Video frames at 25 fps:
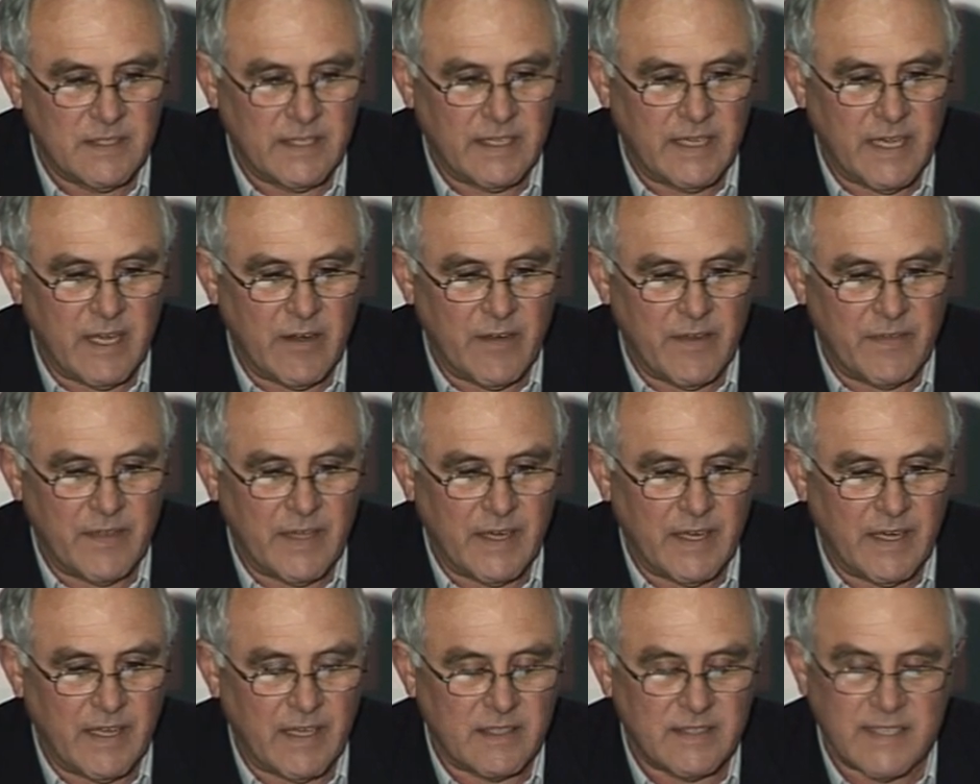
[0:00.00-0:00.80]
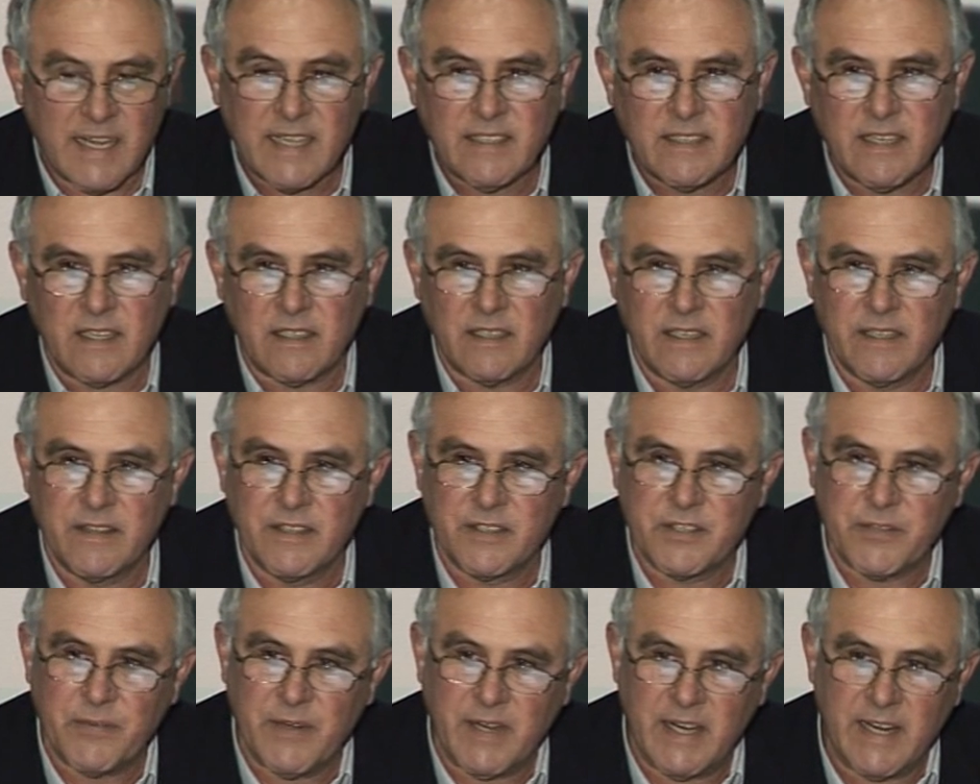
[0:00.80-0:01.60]
carry that out. Technically, the
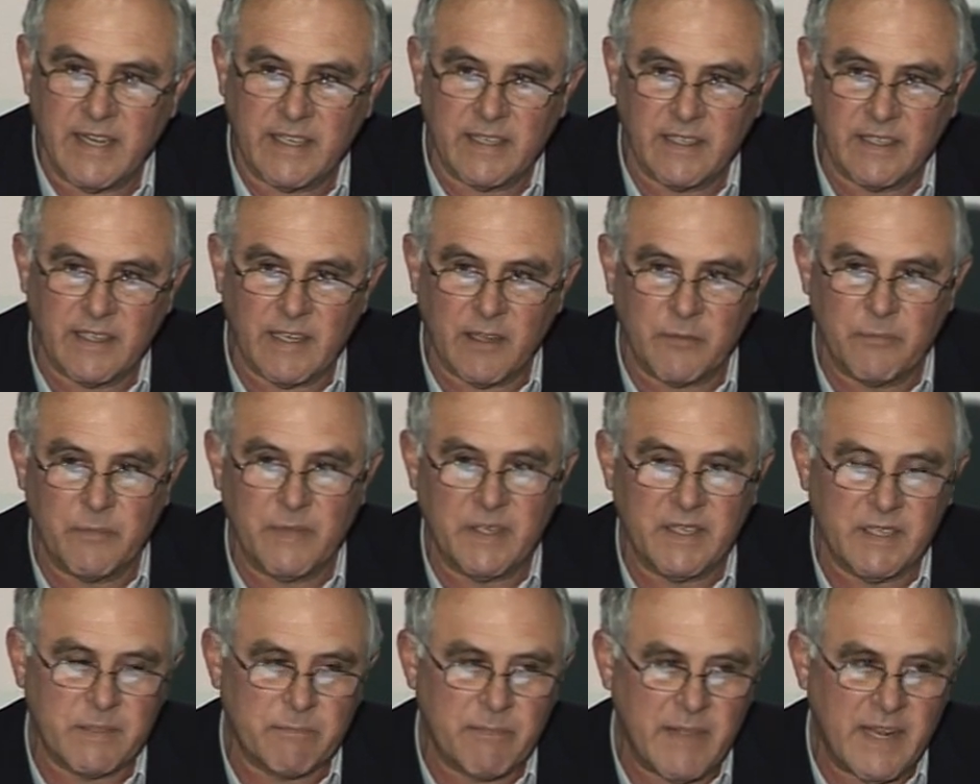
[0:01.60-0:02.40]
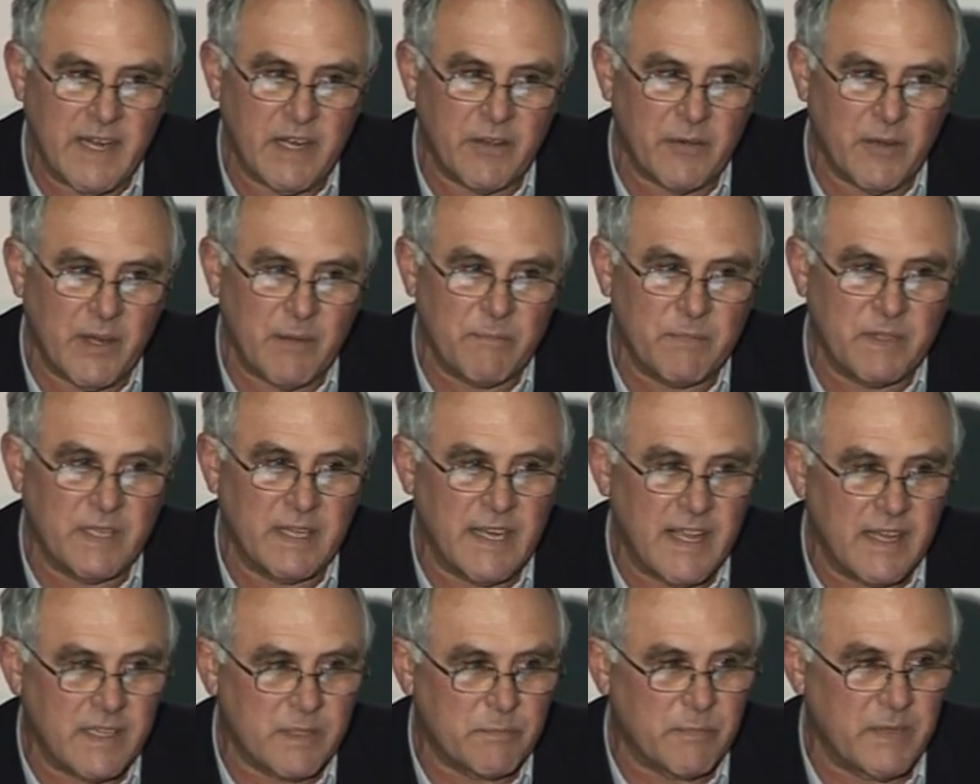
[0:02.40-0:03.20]
Sri Lankan government is bankrupt and
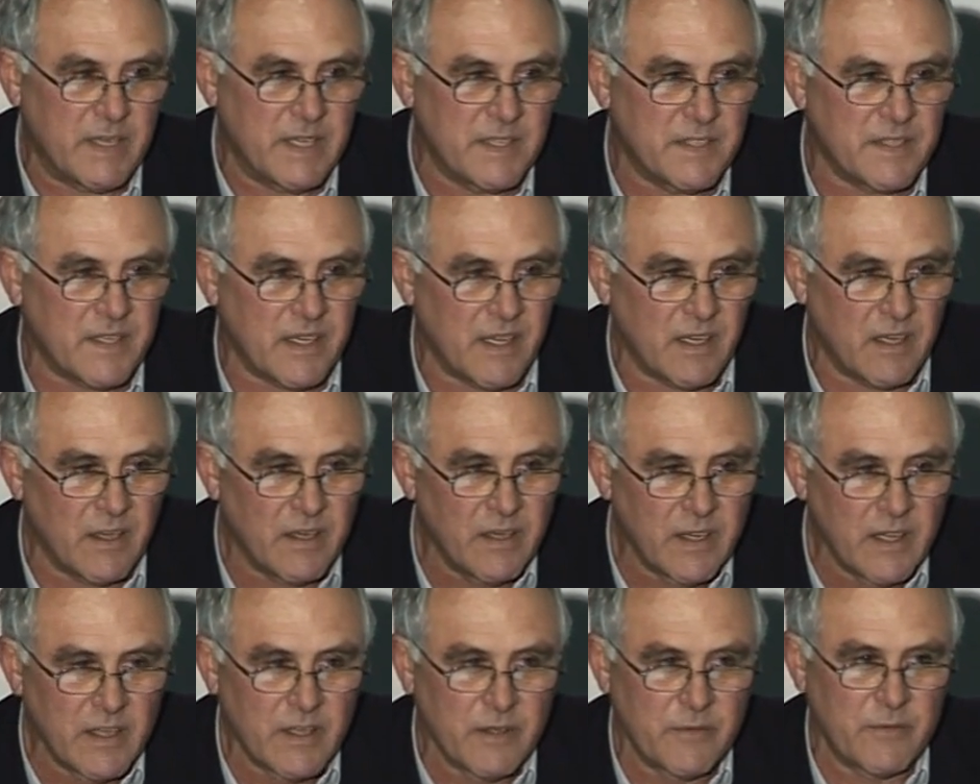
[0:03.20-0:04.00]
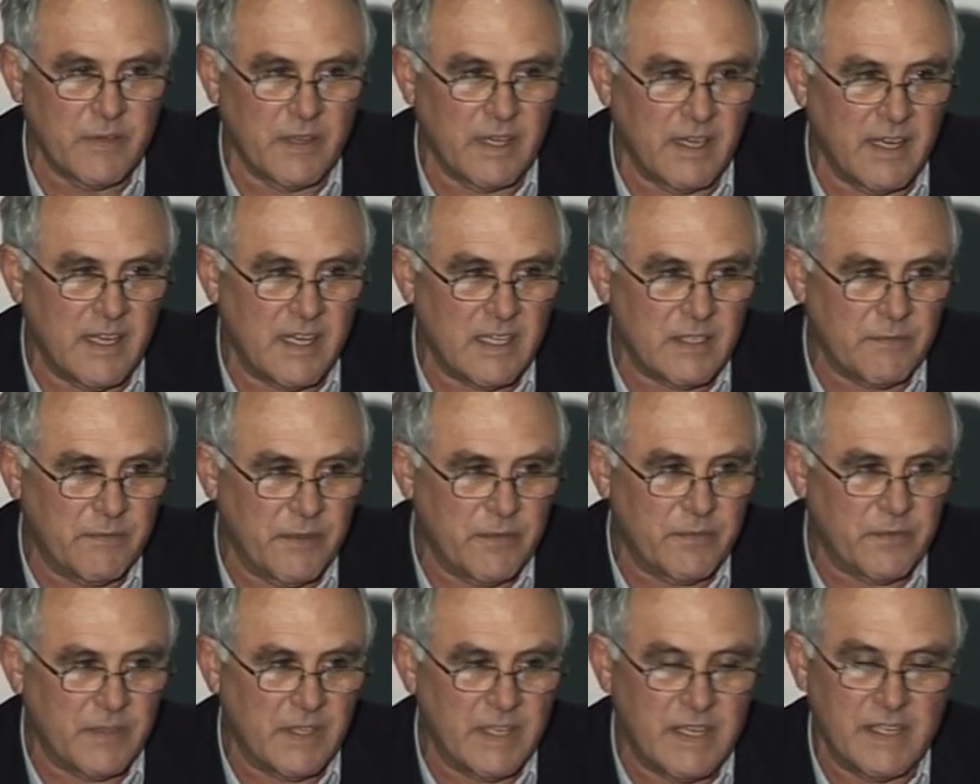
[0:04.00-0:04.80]
has been so for the last
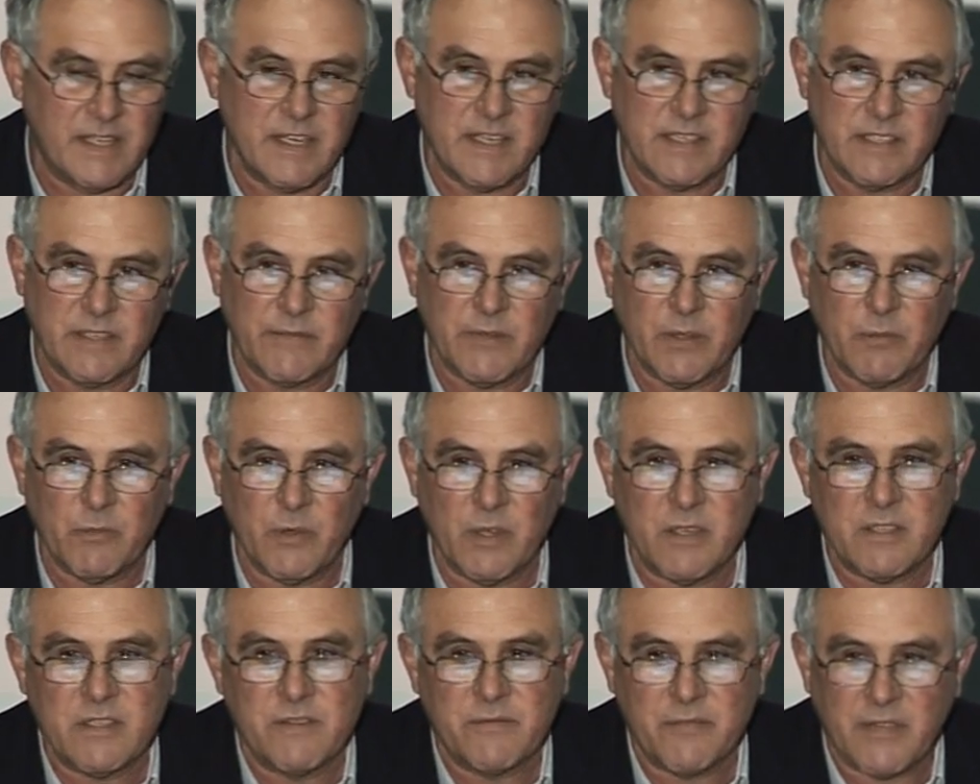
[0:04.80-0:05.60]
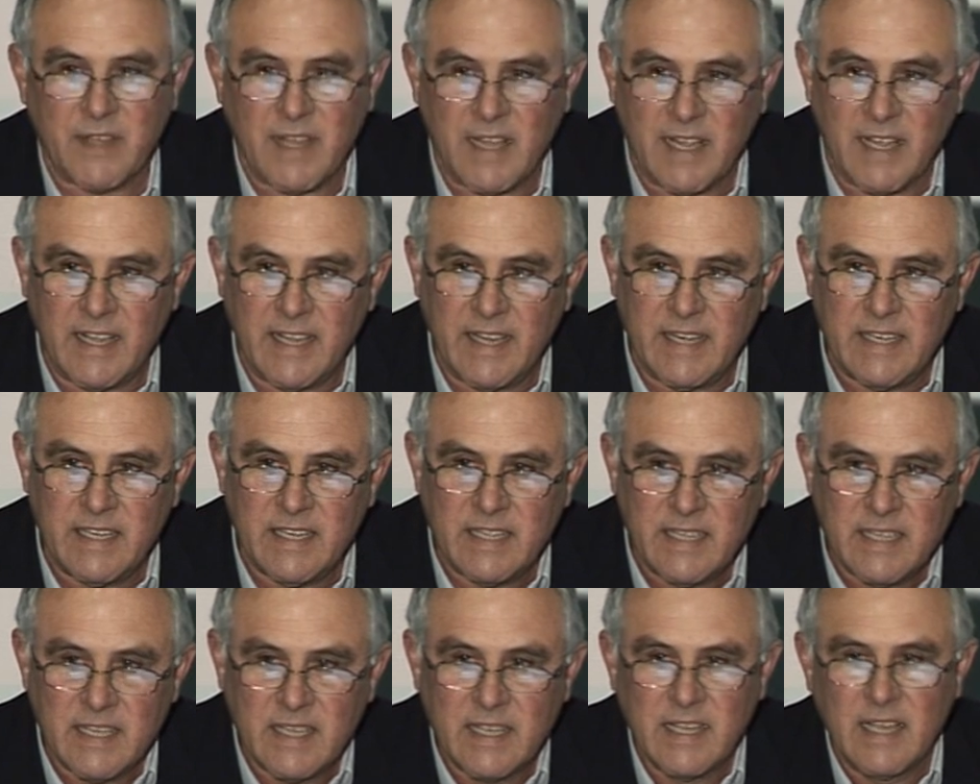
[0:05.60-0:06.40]
15 years. If it wasn't for aid,
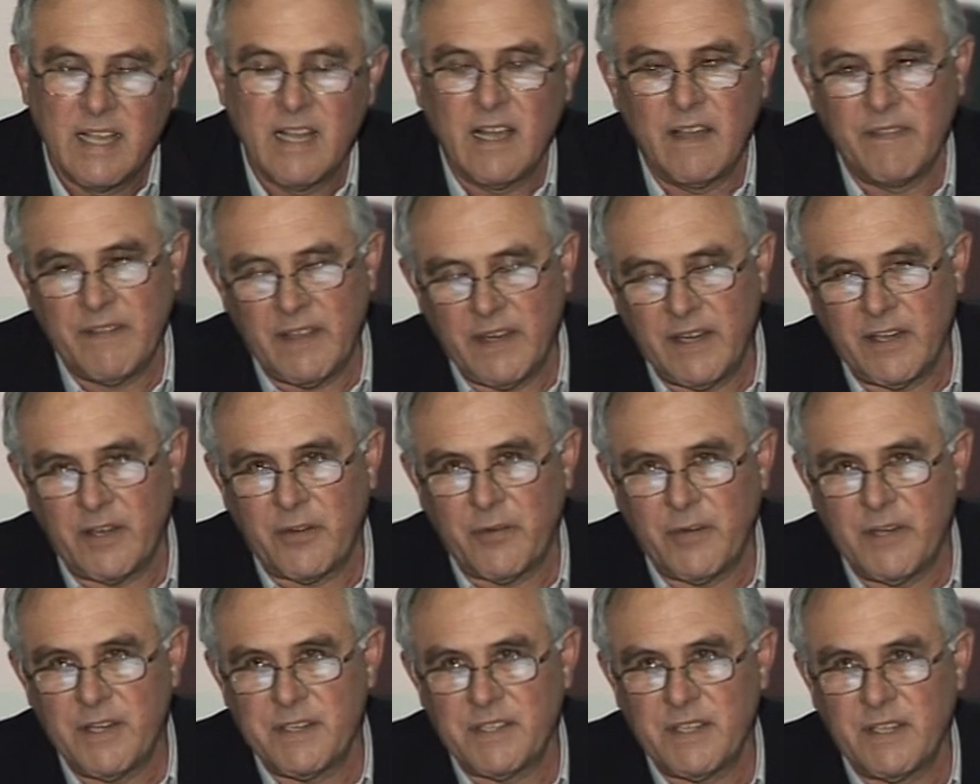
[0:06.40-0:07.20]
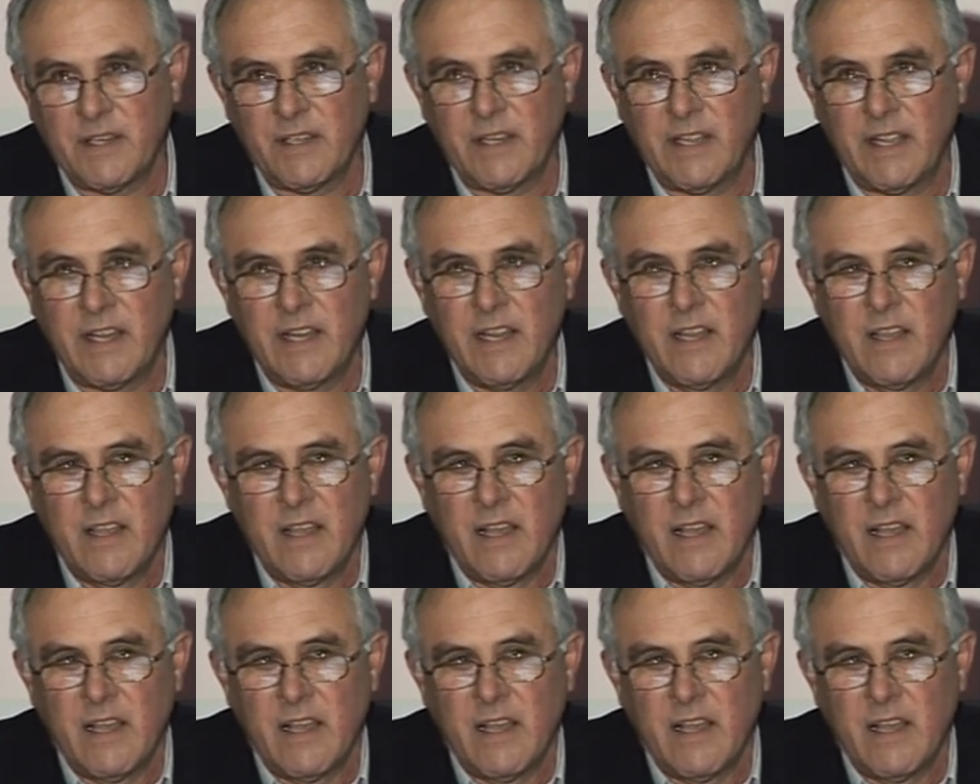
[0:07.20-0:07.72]
and then increasingly